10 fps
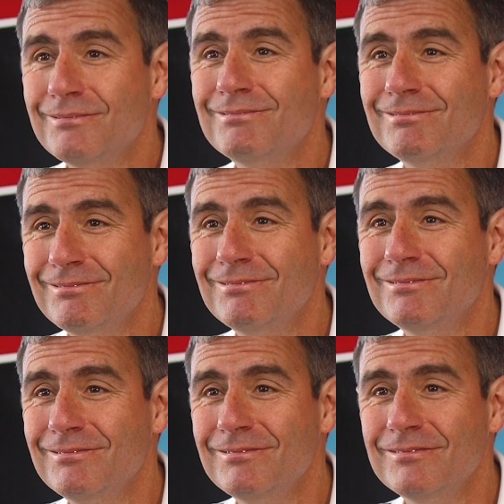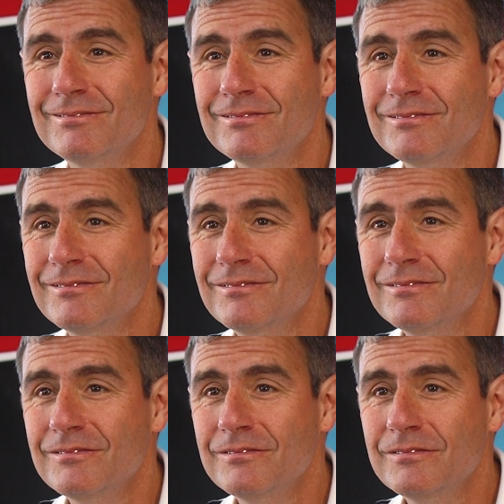Um, do you give
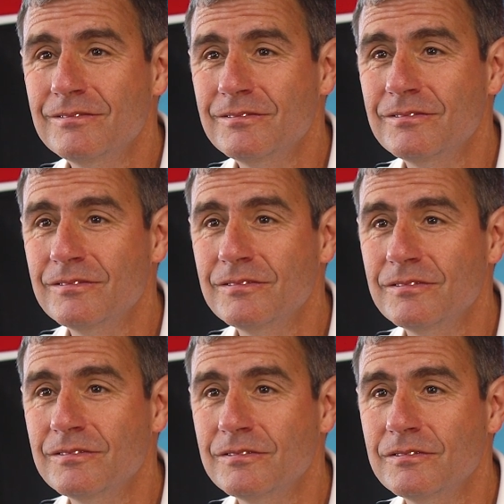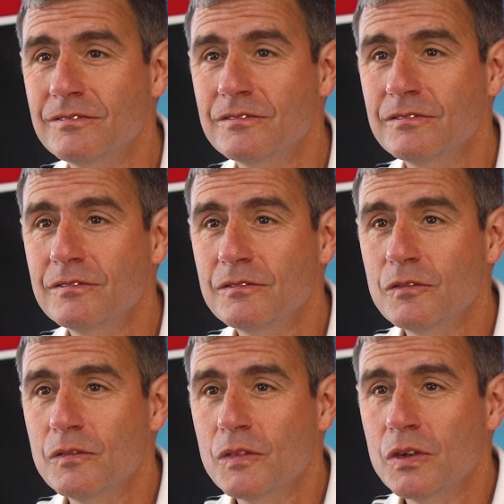us tell, go a little bit deeper? What do you think
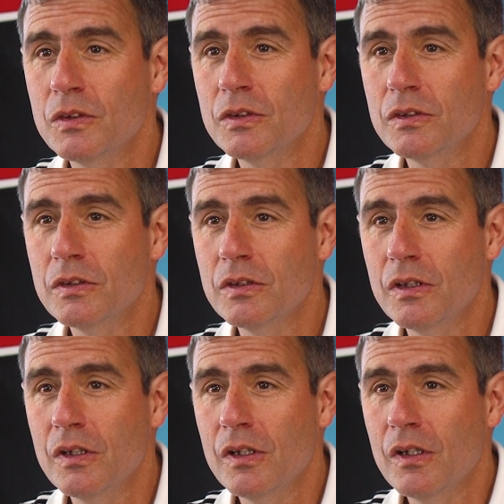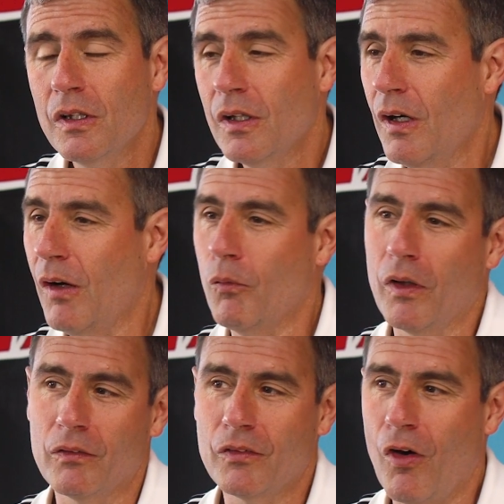of Card Nation and the fan base? Oh
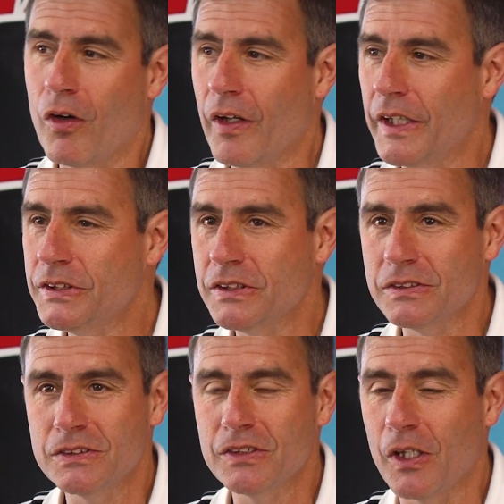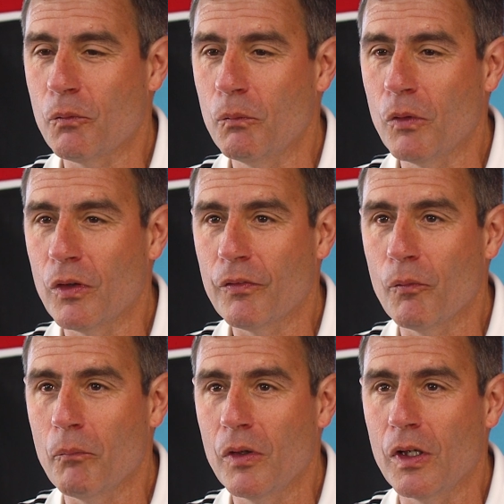well, Card Nation. It's like when we are at
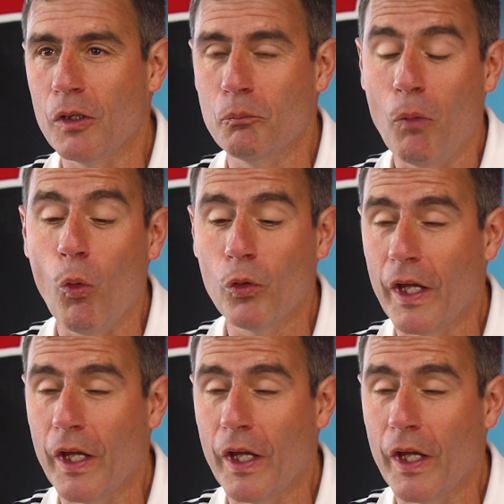the uh, bowl